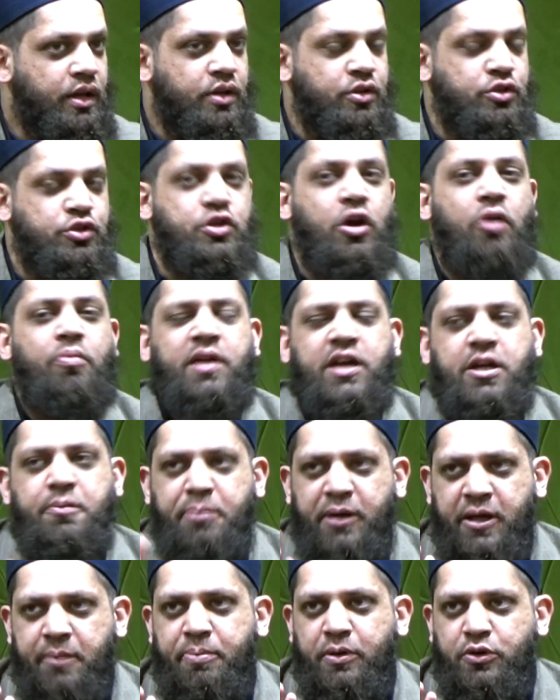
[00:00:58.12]
So many
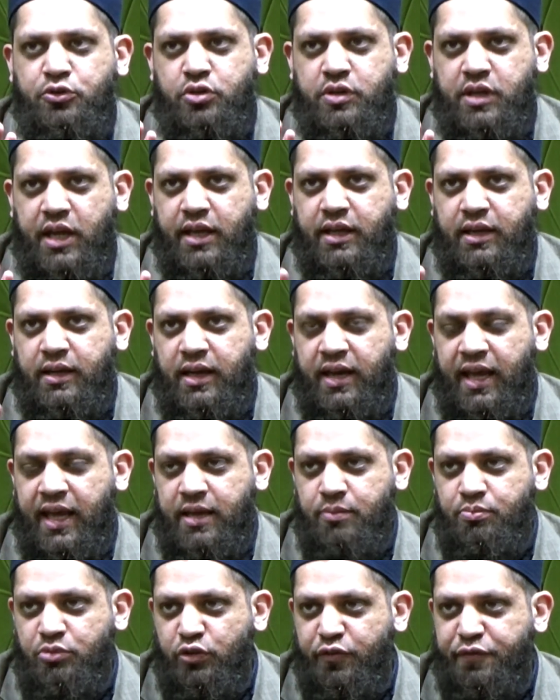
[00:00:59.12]
people today
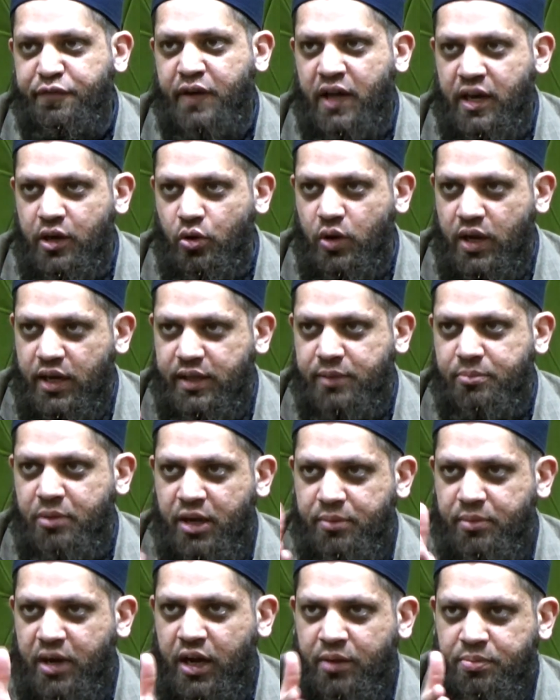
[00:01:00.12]
claim to follow Al-Imam
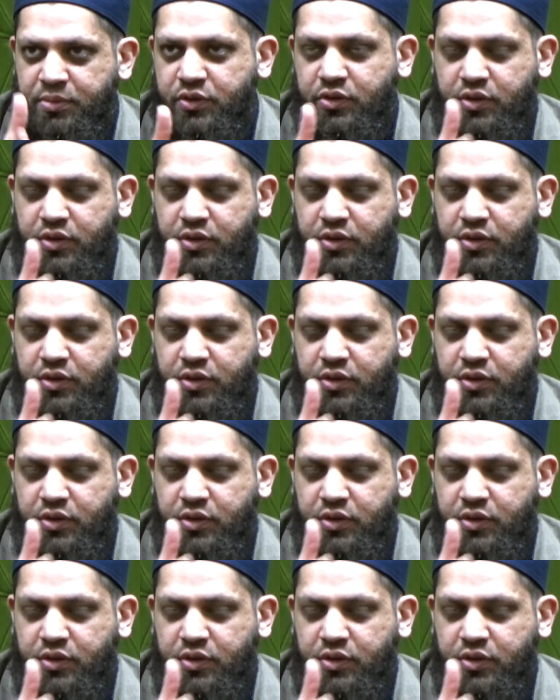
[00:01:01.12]
Ahmad